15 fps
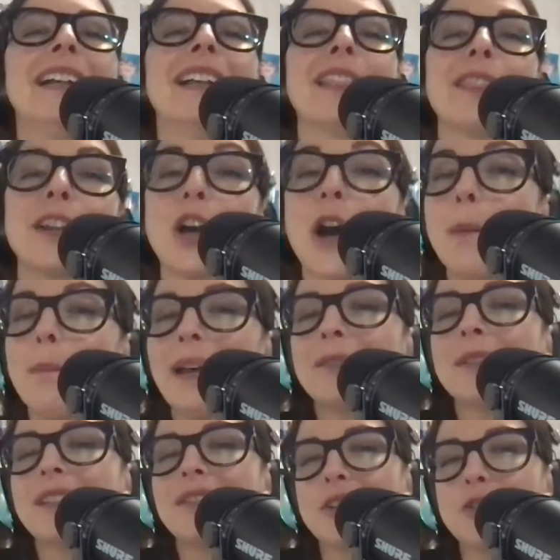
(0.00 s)
The
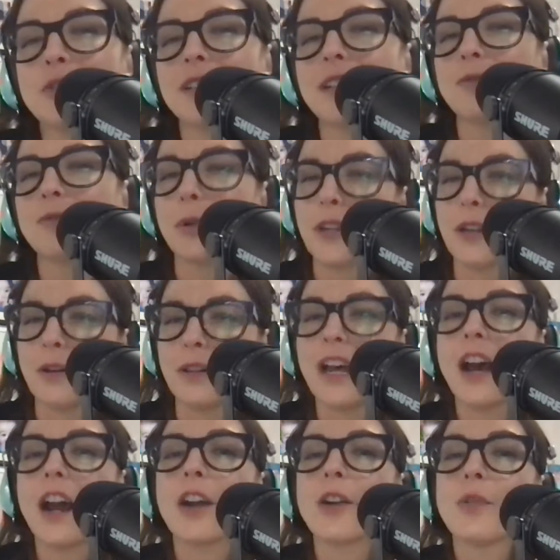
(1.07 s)
compounds of interest in rhodiola
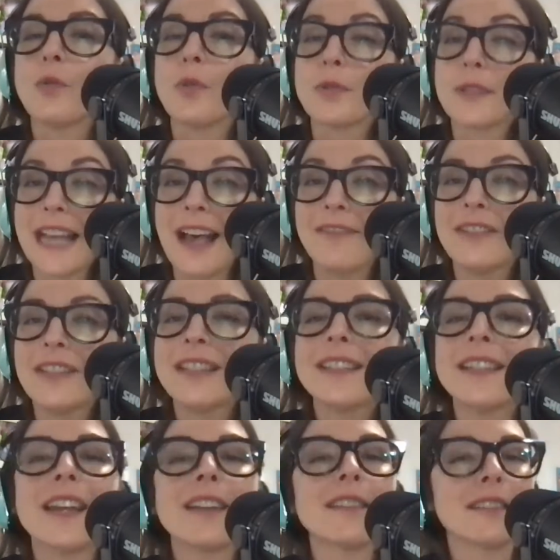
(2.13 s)
are rosavins
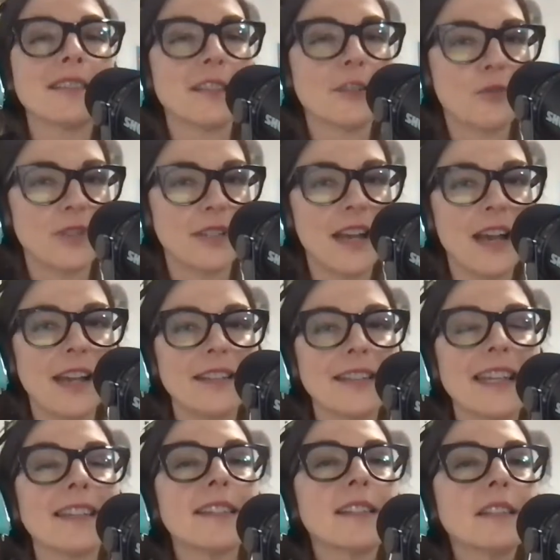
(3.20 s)
and
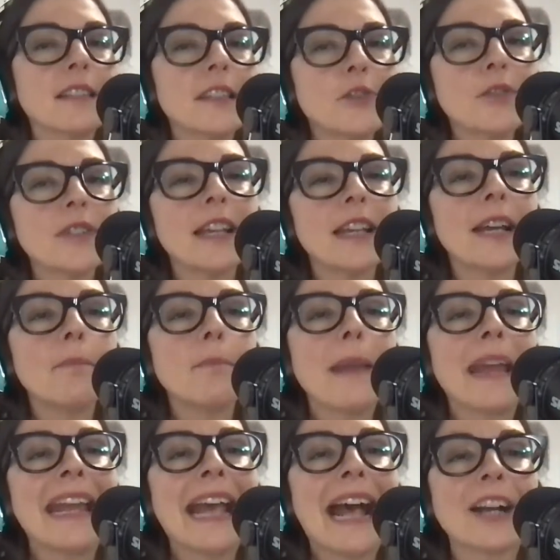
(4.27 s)
salidroside
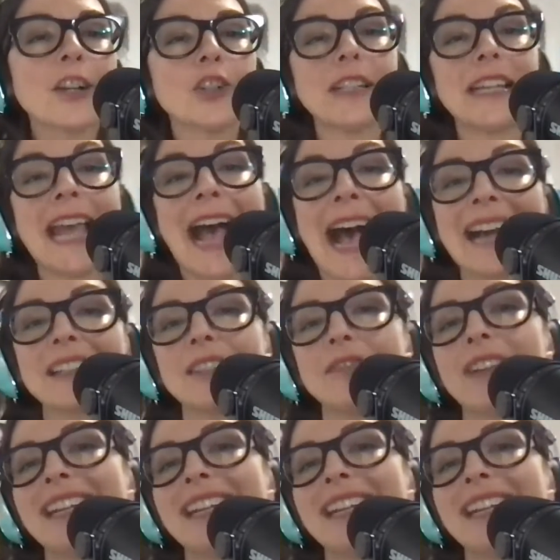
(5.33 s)
may actually activate